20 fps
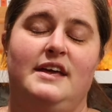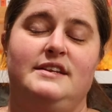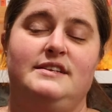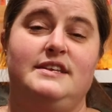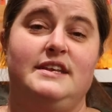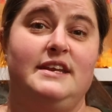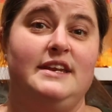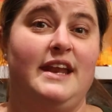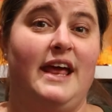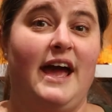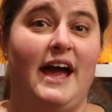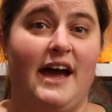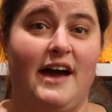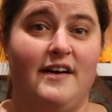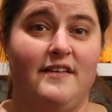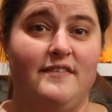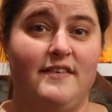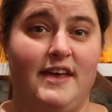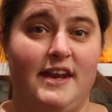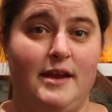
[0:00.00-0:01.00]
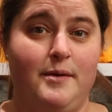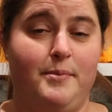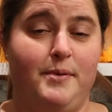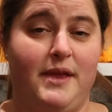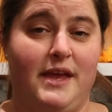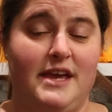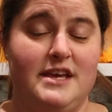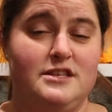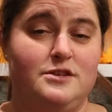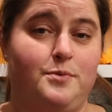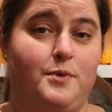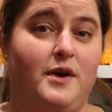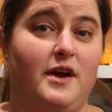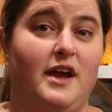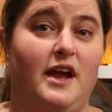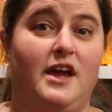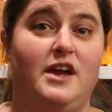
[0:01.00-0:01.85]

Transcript: didn't have any place where I